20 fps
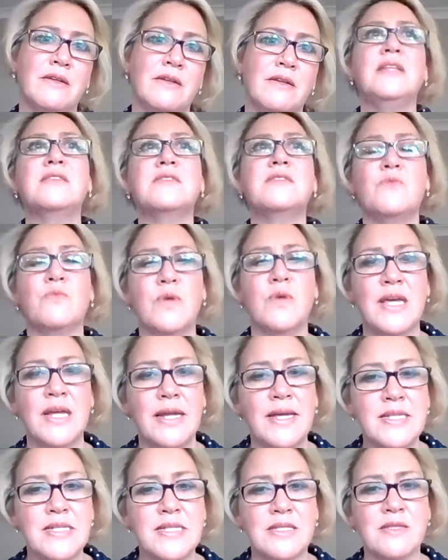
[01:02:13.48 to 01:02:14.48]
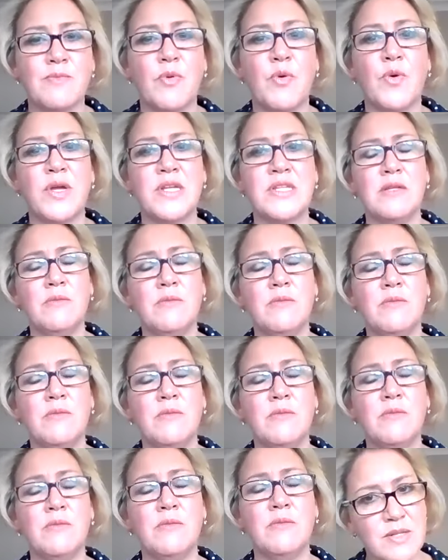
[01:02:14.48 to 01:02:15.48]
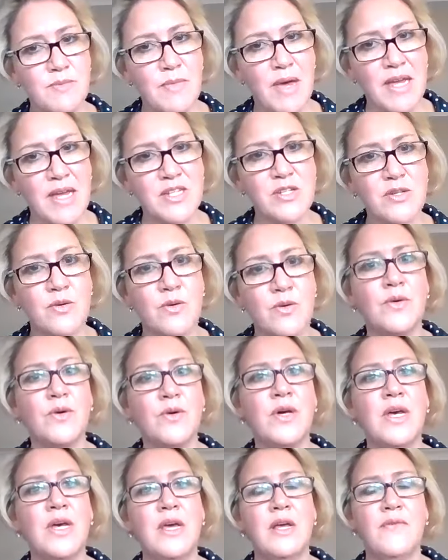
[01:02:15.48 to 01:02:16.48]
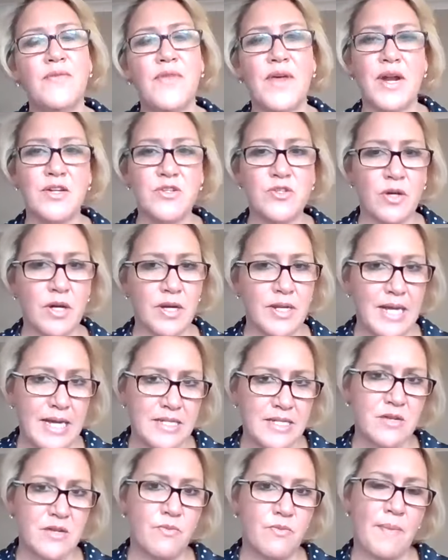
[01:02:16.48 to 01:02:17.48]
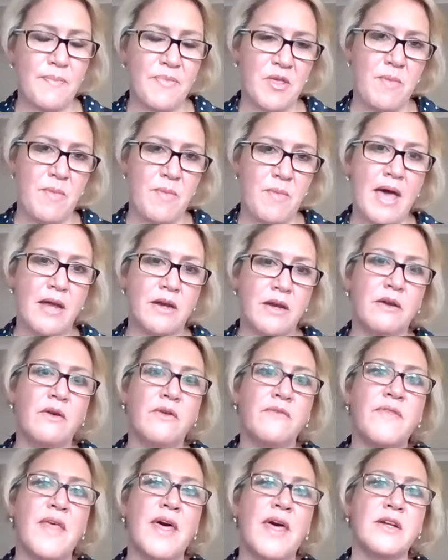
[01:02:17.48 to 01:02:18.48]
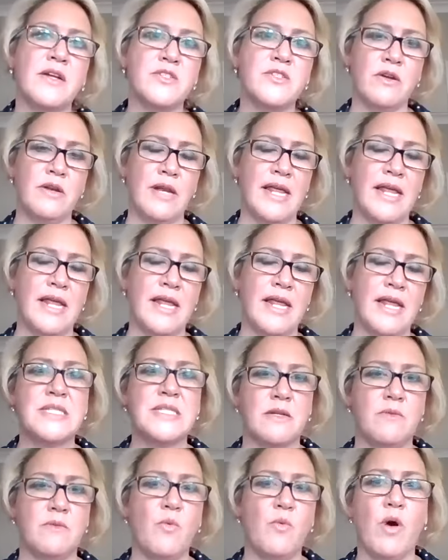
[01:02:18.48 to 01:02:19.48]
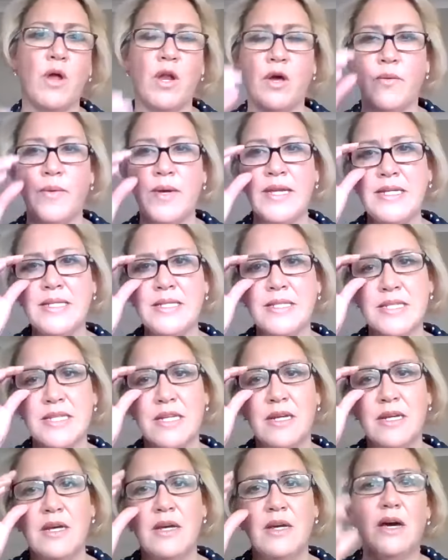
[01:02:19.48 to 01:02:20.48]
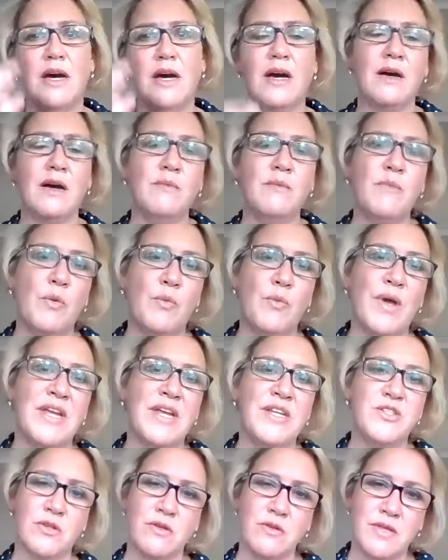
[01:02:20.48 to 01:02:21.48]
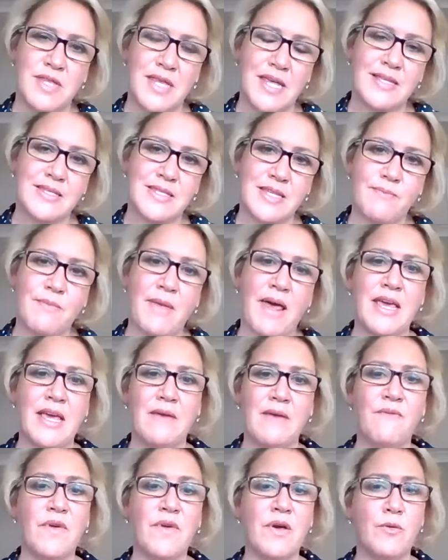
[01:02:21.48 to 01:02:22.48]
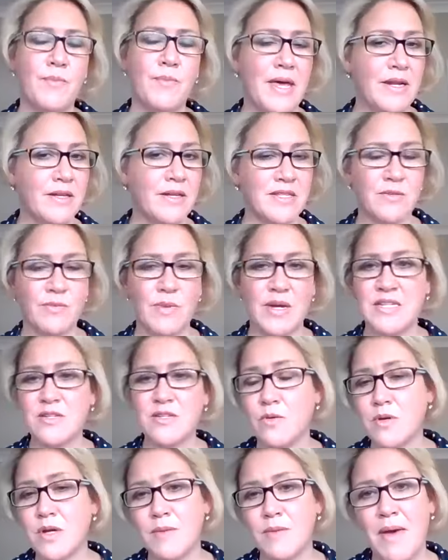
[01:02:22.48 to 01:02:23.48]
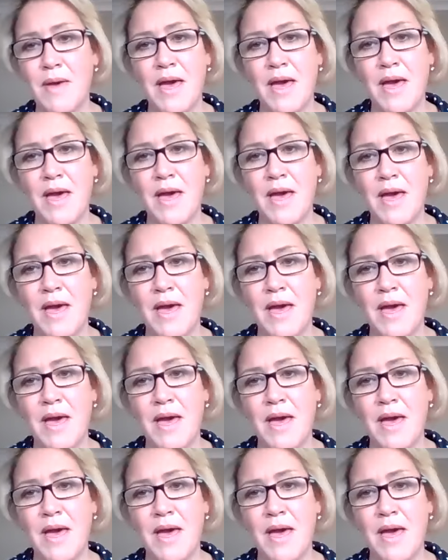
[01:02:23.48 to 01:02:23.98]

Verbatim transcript: it's really disappointing but i also make sure that i try and interrupt the pattern of that i don't let him sit and wallow in it um, we do things that make him feel better so we talk about